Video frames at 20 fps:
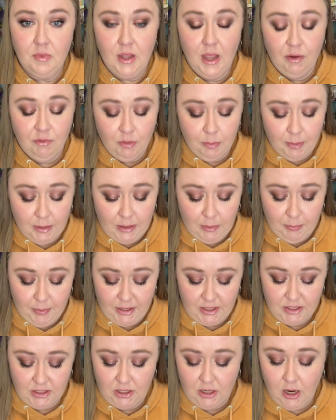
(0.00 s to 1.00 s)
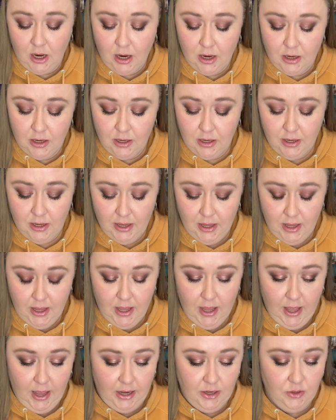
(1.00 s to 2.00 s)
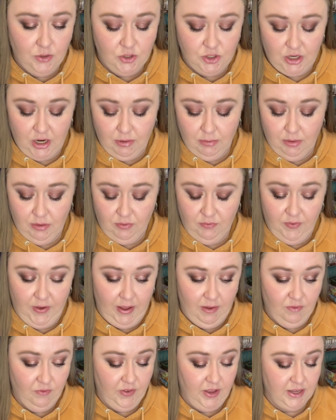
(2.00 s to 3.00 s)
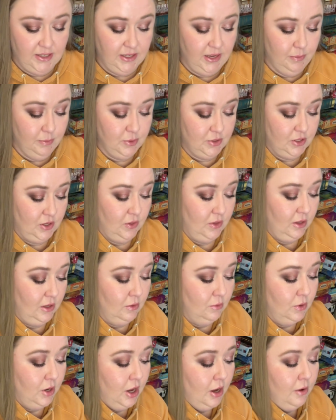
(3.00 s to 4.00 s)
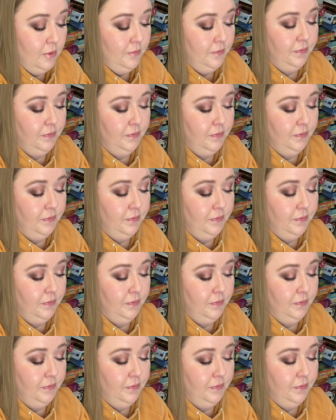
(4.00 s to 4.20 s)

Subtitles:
everybody picks a card and you start with 5 face up so that you know.